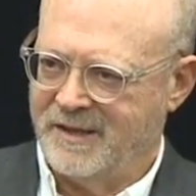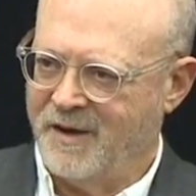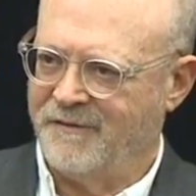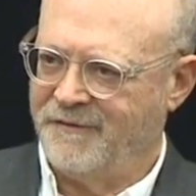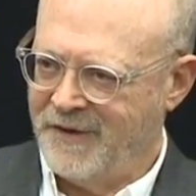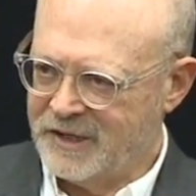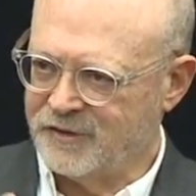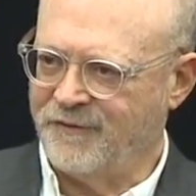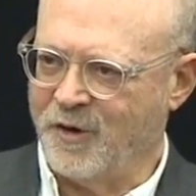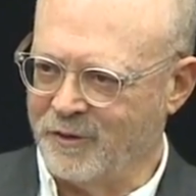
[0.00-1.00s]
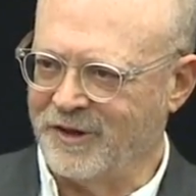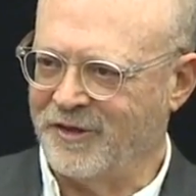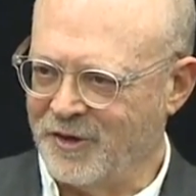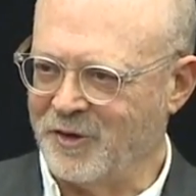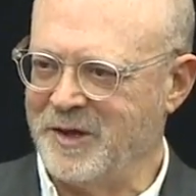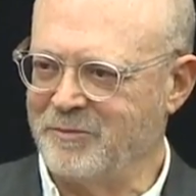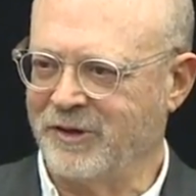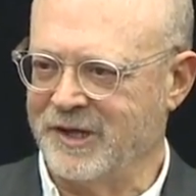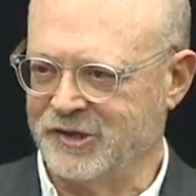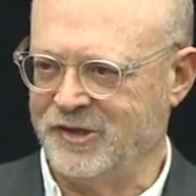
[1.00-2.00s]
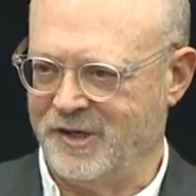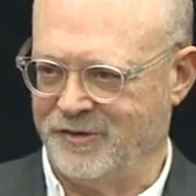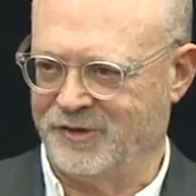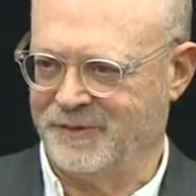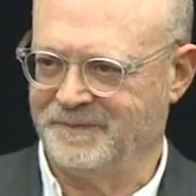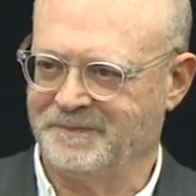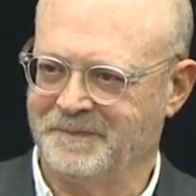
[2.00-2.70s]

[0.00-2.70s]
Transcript: Now, fast forward 30 plus years.